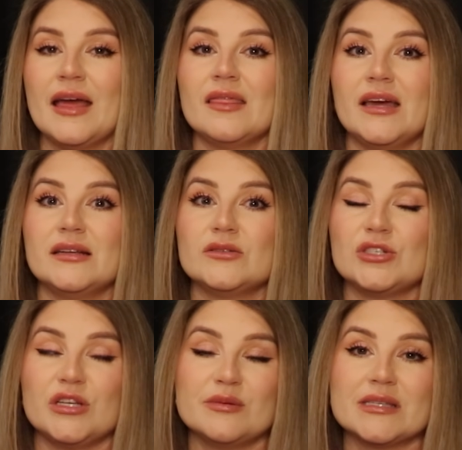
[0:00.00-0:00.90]
that
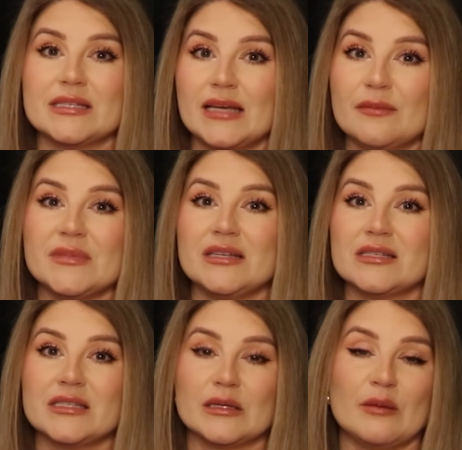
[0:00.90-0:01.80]
she was attempting to
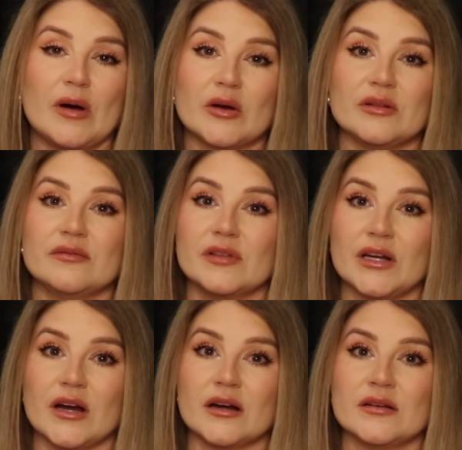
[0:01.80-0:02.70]
steal a bottle of
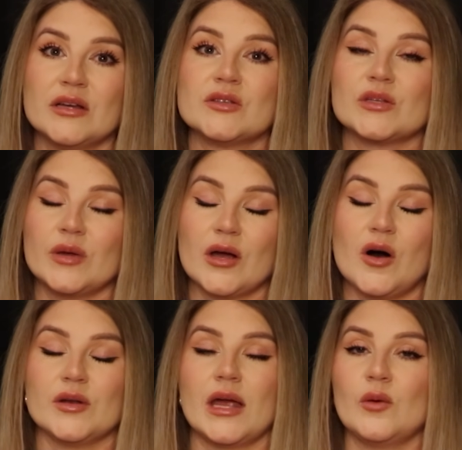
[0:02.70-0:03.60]
liquor, so he
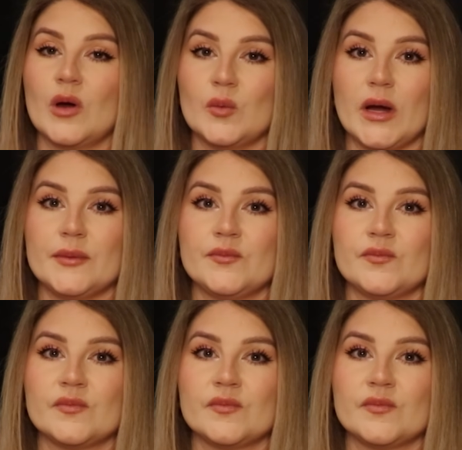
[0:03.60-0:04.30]
called 911.